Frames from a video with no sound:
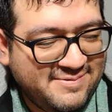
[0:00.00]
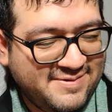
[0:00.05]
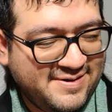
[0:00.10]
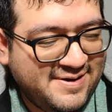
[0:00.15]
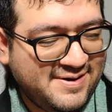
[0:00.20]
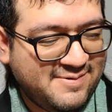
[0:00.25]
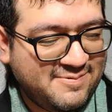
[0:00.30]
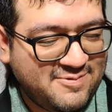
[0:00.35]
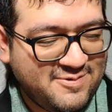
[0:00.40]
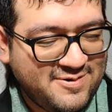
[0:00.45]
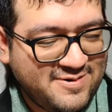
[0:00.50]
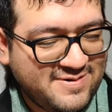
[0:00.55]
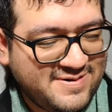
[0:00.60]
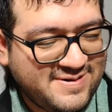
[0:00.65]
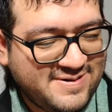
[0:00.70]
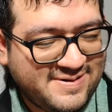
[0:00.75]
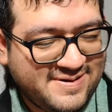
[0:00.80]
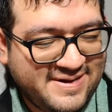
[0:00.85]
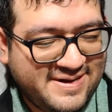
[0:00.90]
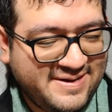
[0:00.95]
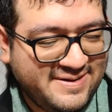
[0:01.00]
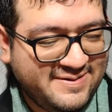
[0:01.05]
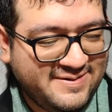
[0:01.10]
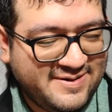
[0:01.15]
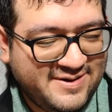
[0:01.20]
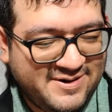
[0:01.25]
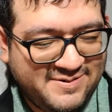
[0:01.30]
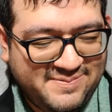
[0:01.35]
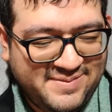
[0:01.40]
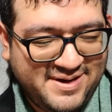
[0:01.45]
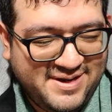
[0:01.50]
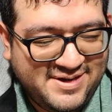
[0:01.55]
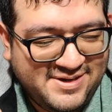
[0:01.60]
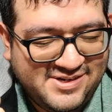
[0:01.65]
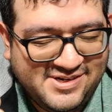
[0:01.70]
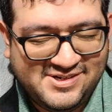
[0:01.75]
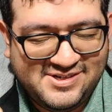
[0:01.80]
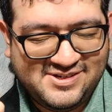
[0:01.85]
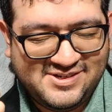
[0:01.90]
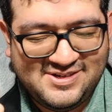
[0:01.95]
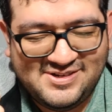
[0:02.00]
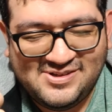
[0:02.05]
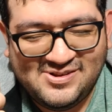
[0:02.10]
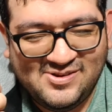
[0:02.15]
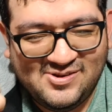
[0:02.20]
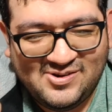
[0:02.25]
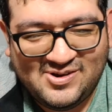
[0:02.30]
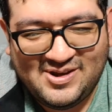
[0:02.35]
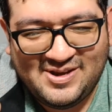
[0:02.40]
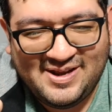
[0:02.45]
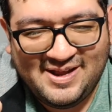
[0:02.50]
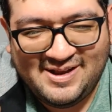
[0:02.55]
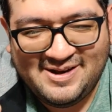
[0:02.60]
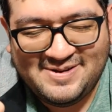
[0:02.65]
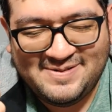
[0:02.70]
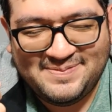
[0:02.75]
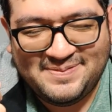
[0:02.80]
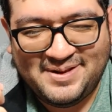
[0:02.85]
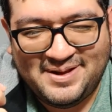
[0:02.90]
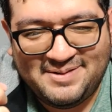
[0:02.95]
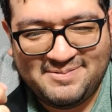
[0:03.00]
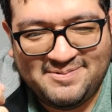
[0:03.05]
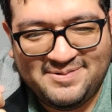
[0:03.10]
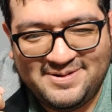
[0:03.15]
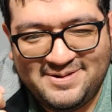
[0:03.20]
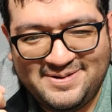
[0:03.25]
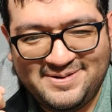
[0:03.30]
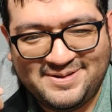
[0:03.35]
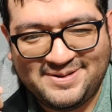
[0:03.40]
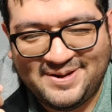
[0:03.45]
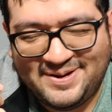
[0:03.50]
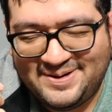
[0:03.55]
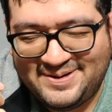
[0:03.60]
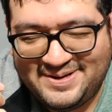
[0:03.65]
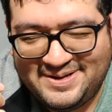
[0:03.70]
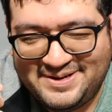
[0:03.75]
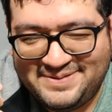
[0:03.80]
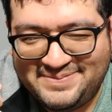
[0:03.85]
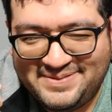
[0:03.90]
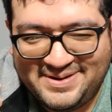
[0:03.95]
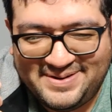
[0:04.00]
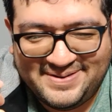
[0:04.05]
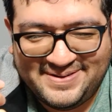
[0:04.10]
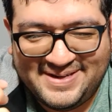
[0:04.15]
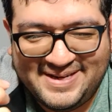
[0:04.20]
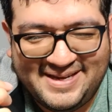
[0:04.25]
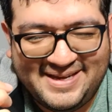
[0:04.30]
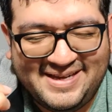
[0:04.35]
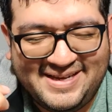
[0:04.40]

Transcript: We need a warrior, a healer, and a mage. And she's looking at him like, what are you talking about?